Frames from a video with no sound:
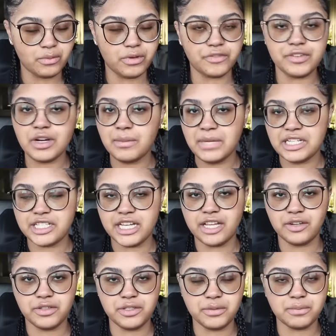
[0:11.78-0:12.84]
Well, if you're on my
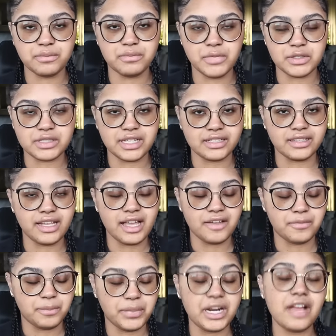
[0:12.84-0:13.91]
channel, you most likely
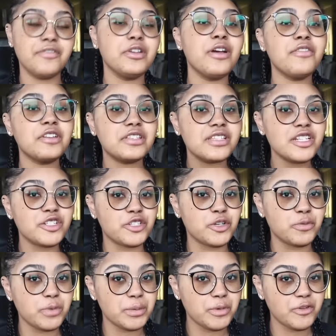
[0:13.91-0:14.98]
have. But have you ever seen a
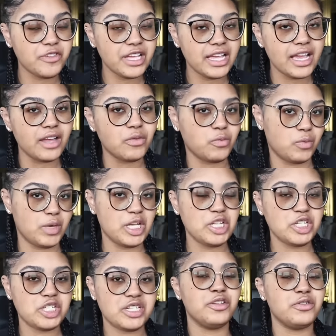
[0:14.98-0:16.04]
Tubi movie and
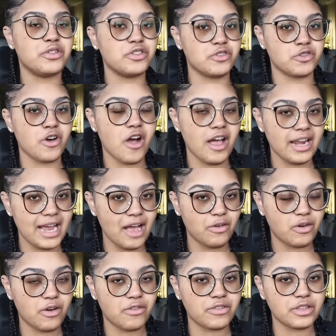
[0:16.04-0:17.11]
wished you could draw it out
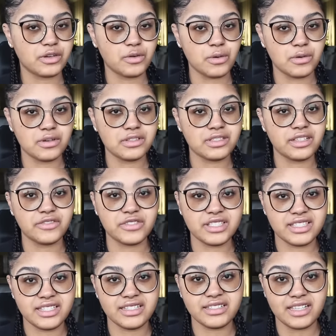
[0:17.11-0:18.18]
over the course of
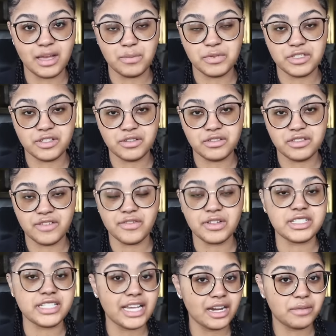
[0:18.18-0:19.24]
6 episodes of a
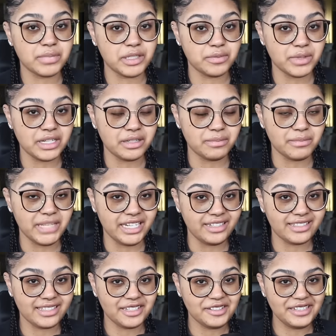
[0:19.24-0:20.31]
terribly written
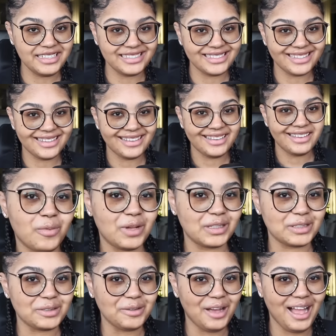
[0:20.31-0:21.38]
miniseries? Well,
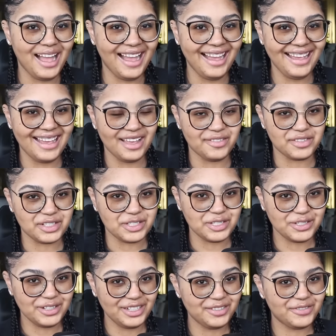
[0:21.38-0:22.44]
do I have a
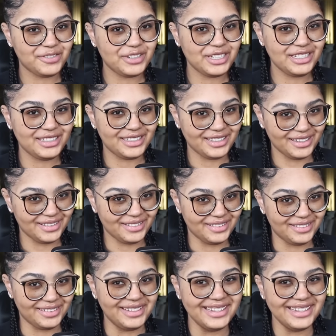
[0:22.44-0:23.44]
treat for you.